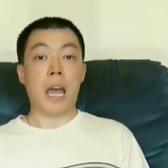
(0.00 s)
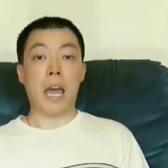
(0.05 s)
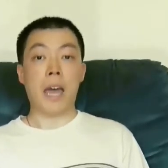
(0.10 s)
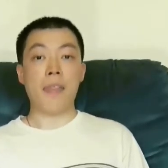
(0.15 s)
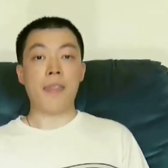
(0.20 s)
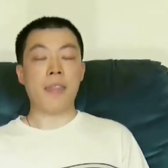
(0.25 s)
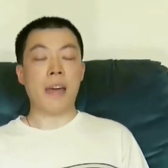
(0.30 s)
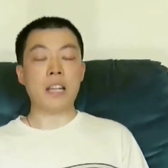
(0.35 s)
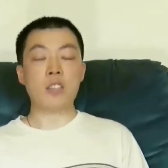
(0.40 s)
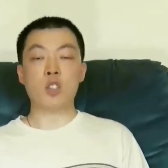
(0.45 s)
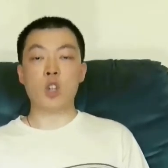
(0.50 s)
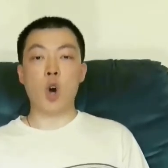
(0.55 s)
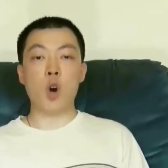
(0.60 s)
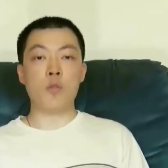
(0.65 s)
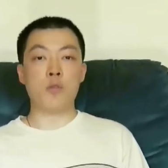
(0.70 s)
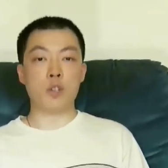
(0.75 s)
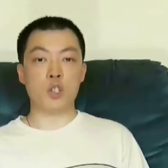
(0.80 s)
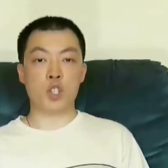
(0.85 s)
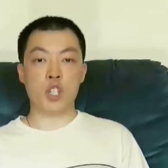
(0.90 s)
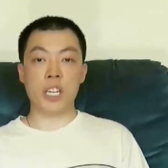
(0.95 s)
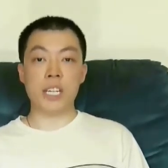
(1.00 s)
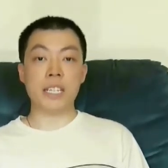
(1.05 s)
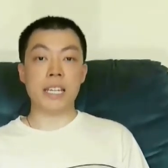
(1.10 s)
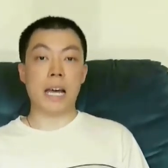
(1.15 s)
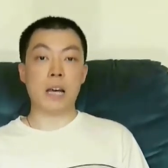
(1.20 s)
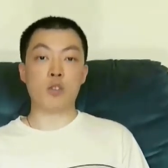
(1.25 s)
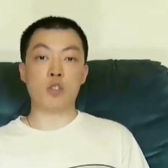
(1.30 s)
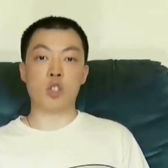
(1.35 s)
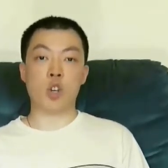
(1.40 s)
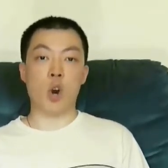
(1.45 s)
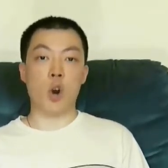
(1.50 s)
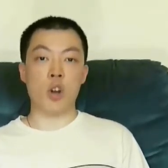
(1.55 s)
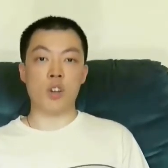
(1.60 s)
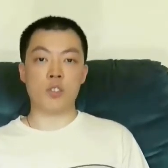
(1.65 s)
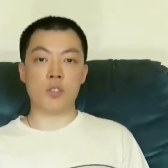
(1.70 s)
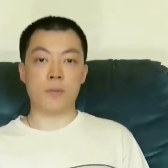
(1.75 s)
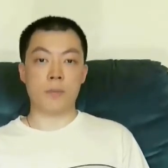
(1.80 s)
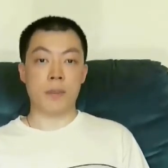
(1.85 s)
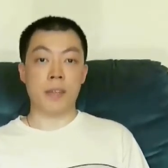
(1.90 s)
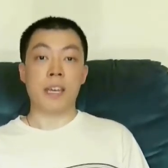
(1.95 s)
And that's all for
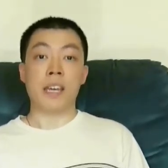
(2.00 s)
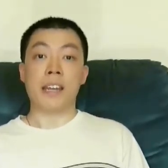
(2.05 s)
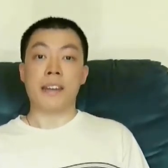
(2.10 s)
Tsintaosaurus.